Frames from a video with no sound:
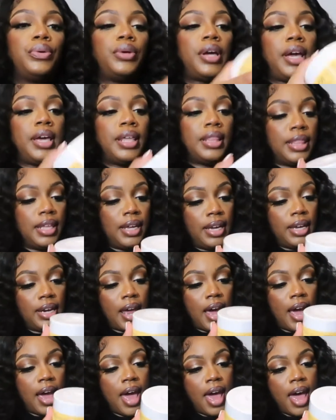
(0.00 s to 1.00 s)
And then
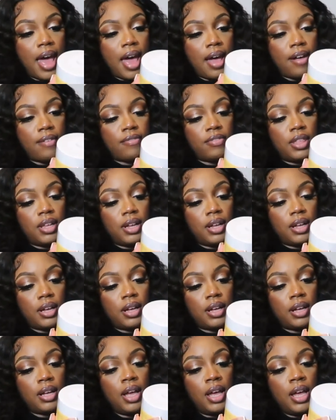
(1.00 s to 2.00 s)
I have
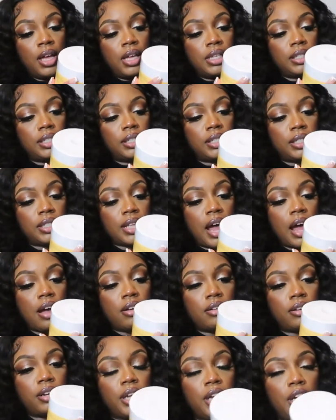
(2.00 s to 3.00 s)
the
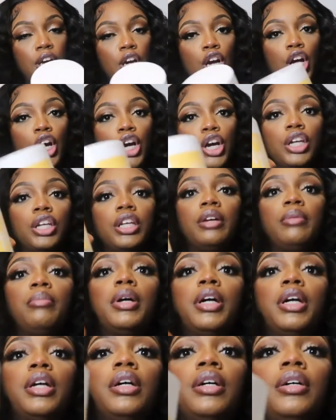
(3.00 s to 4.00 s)
Styling Curling
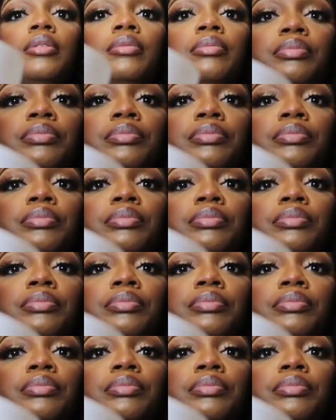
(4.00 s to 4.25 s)
Butter.